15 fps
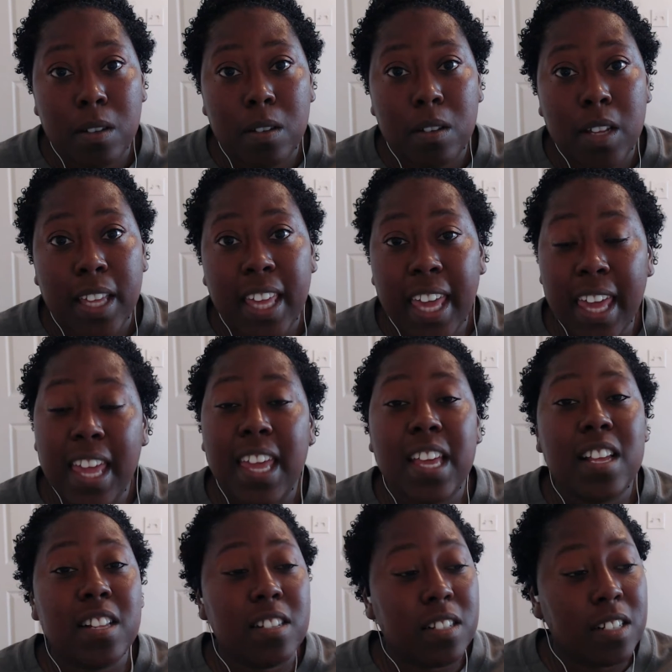
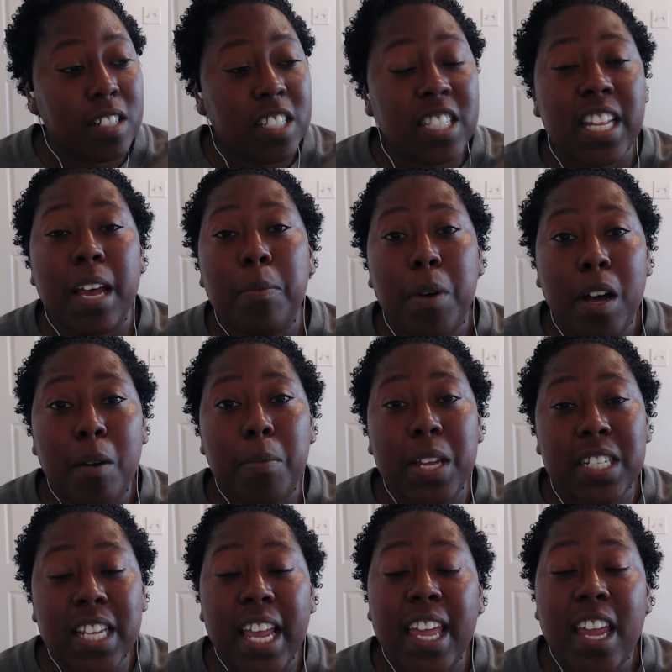Kids, step up and
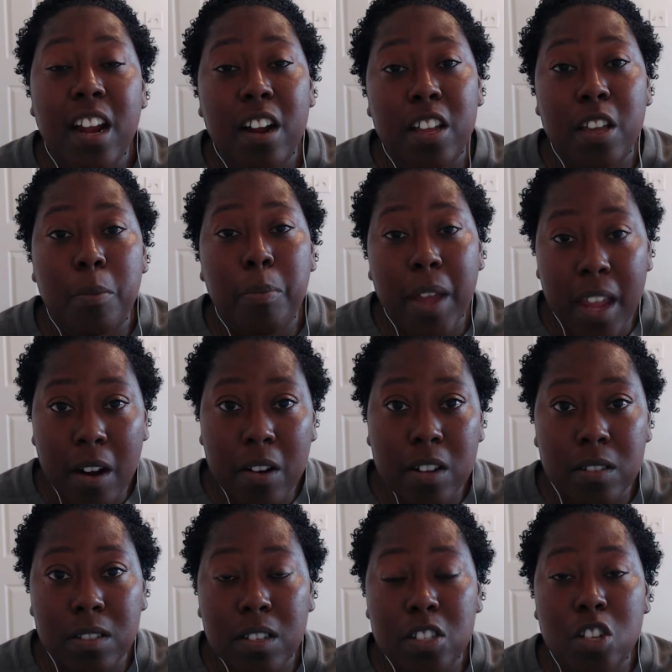take care of your
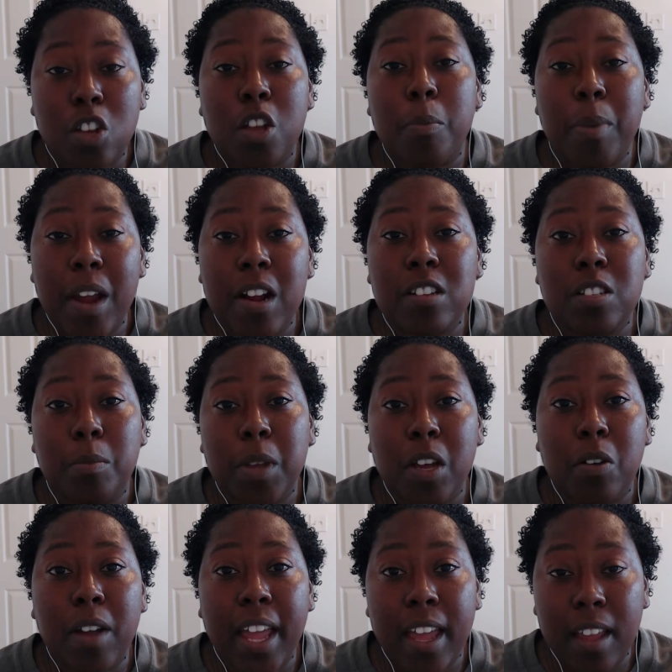parents so your parents will be
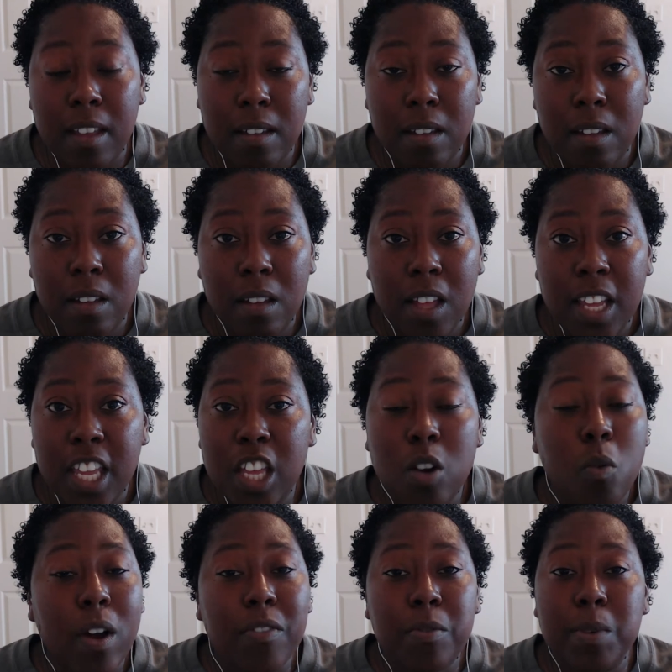okay. Get
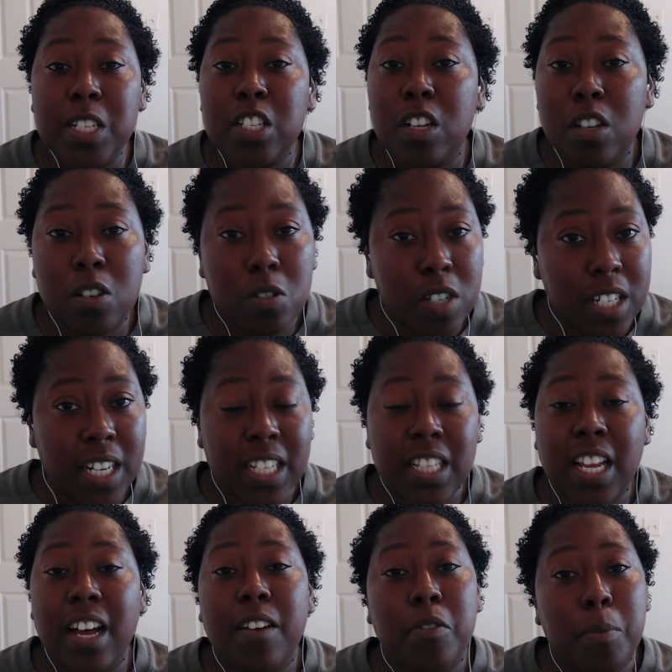away from this illusion that the
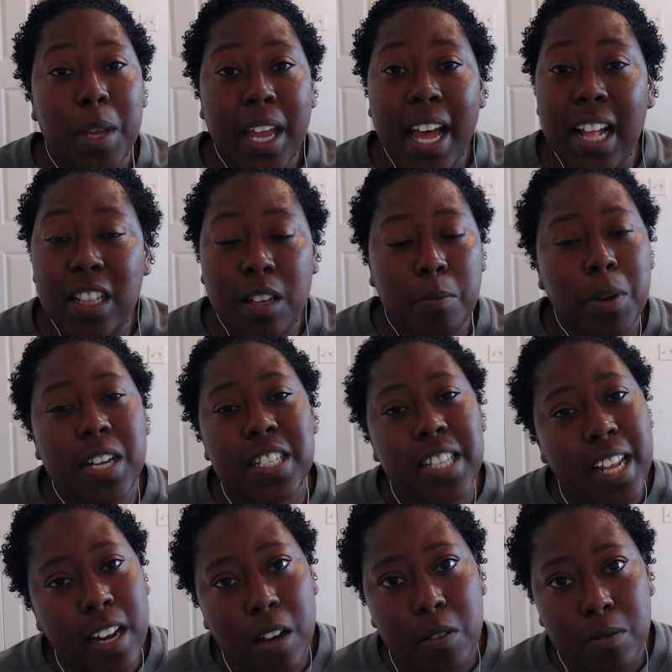government got them, because
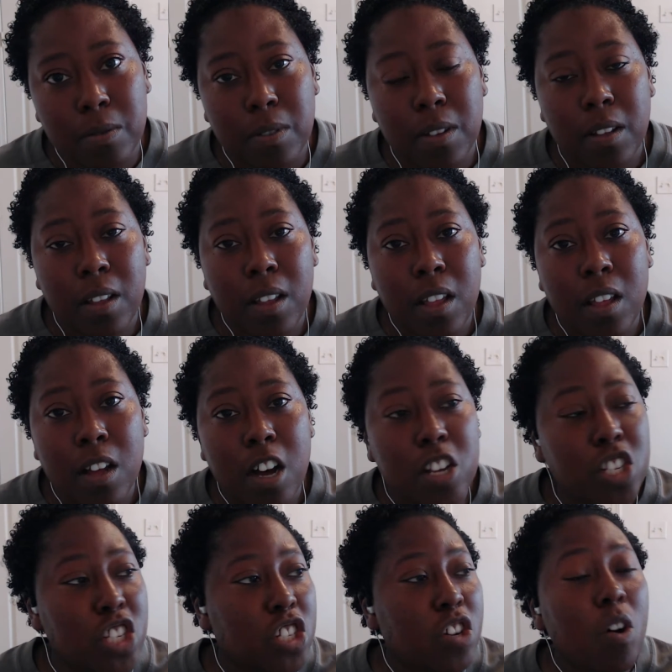they don't. A
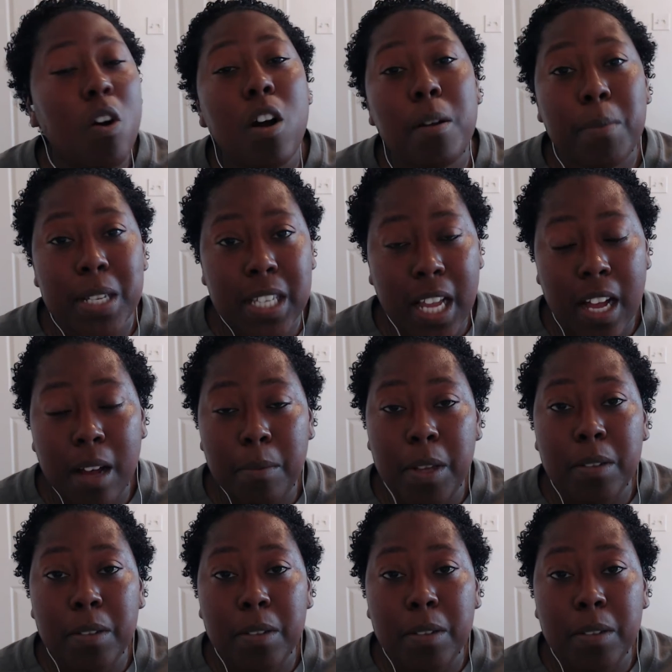storm is coming.